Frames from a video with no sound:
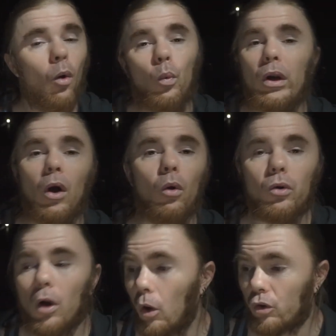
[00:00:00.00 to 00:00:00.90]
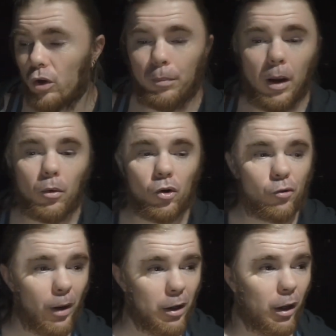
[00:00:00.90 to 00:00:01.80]
We don't know. Some people are
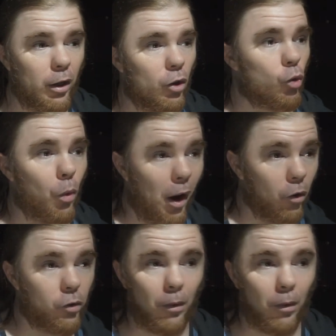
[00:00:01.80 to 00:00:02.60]
speculating crowds